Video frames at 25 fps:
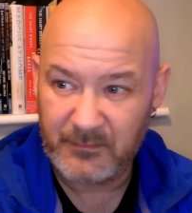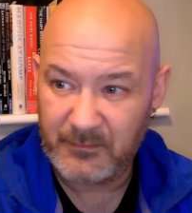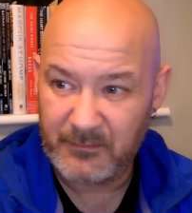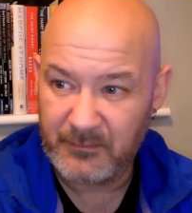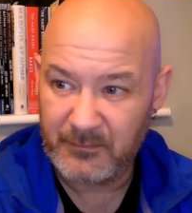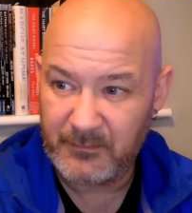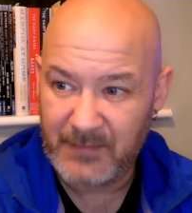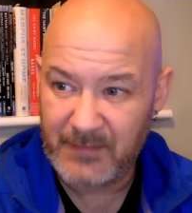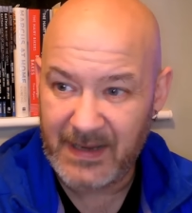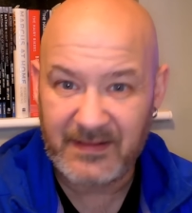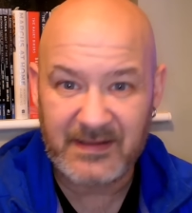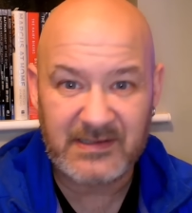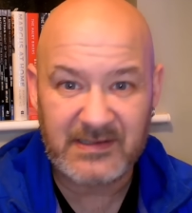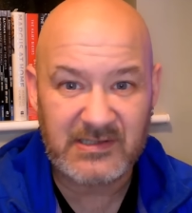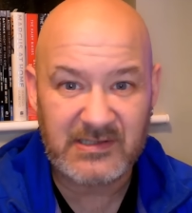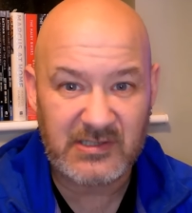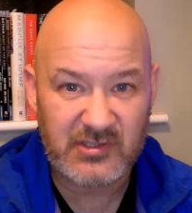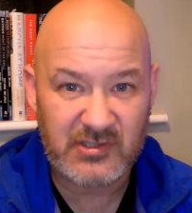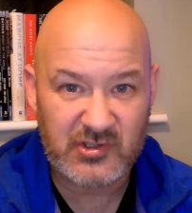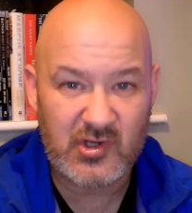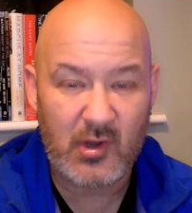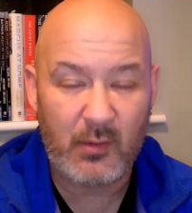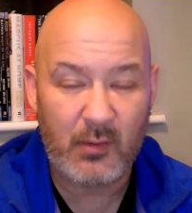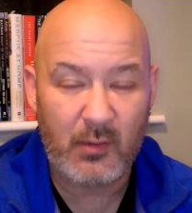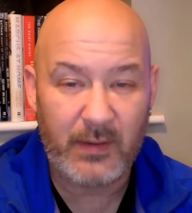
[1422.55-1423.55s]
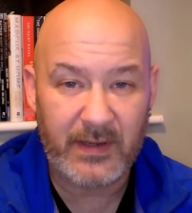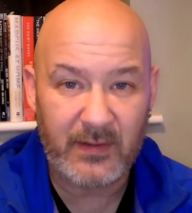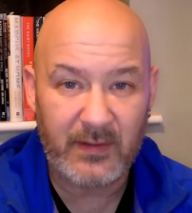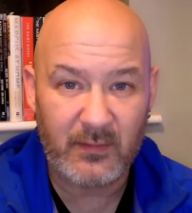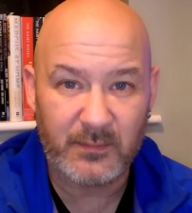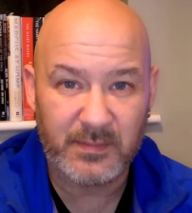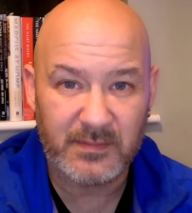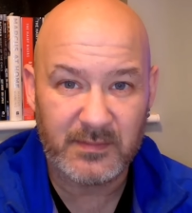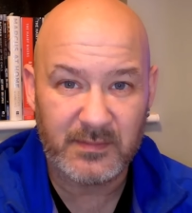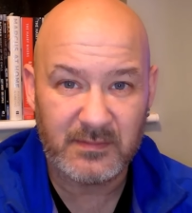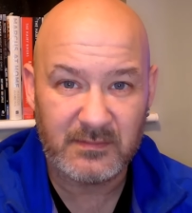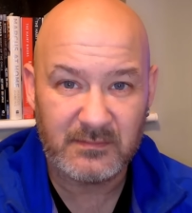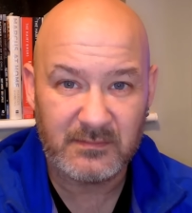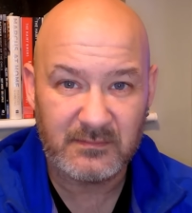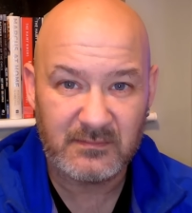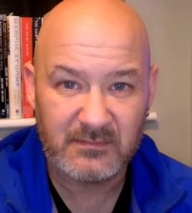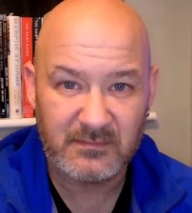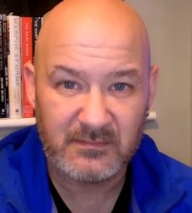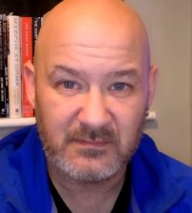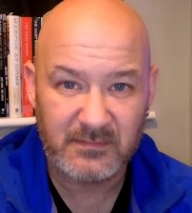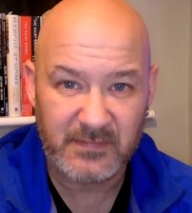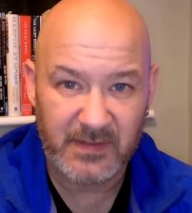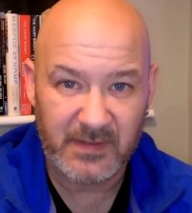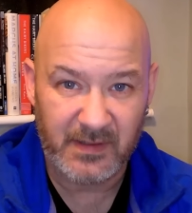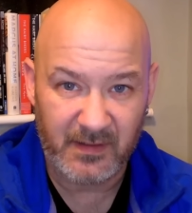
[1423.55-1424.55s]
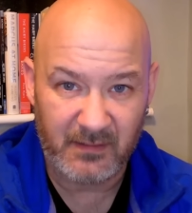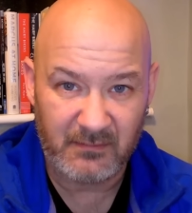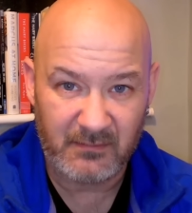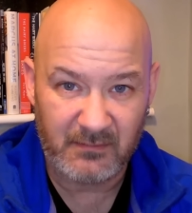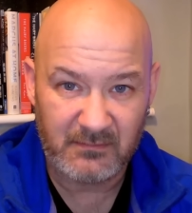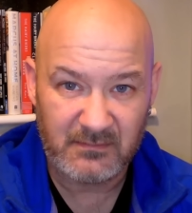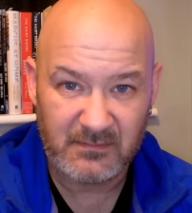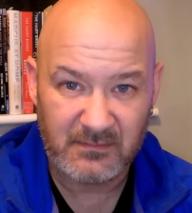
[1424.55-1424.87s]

make this a showing up, you know.